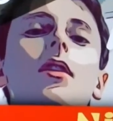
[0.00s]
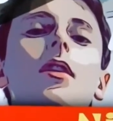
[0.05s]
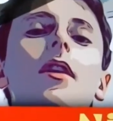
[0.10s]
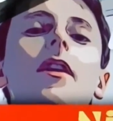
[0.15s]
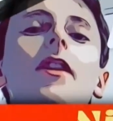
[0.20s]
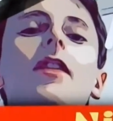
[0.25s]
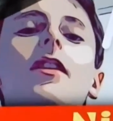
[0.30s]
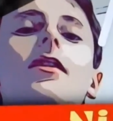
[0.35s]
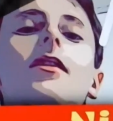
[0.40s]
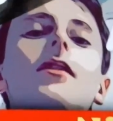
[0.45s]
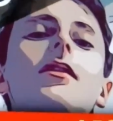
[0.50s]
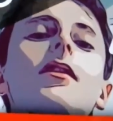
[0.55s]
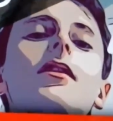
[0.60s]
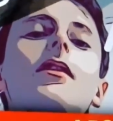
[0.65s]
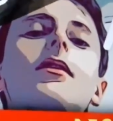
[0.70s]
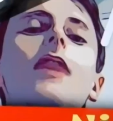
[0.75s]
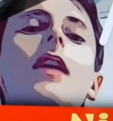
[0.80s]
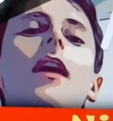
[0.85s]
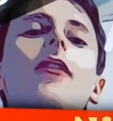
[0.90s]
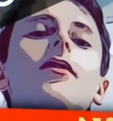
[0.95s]
This is a
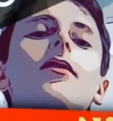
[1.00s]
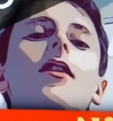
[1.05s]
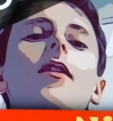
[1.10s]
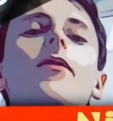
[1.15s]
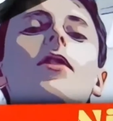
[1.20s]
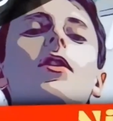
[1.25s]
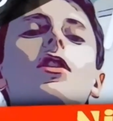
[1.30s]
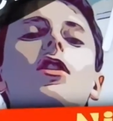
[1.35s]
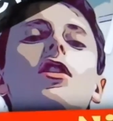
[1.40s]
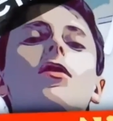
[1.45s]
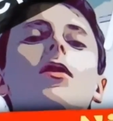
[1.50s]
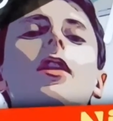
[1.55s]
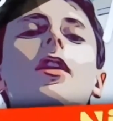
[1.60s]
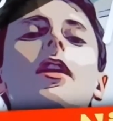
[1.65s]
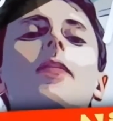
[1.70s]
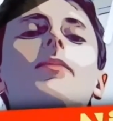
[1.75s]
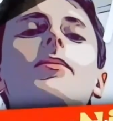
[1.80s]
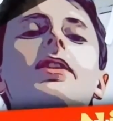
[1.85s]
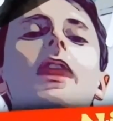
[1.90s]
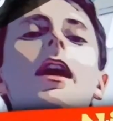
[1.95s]
test of the new Clips
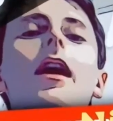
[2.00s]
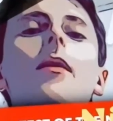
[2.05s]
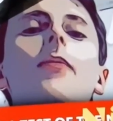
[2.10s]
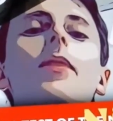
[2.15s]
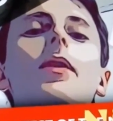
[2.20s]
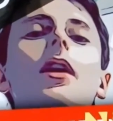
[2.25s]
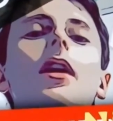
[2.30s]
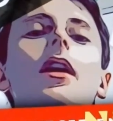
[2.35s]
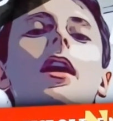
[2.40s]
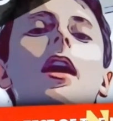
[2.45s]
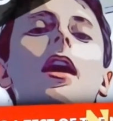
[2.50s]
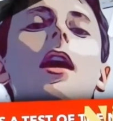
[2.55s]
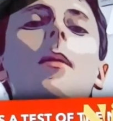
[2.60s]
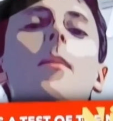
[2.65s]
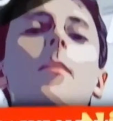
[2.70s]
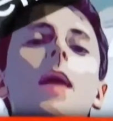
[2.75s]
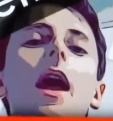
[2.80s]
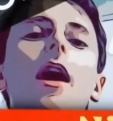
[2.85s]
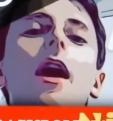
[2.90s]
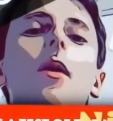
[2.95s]
app that came
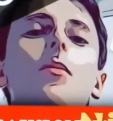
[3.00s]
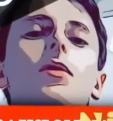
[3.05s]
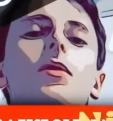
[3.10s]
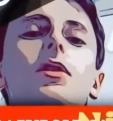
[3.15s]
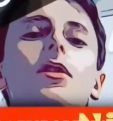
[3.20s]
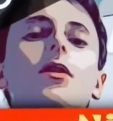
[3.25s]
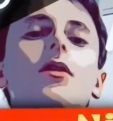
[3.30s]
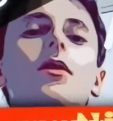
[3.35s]
out.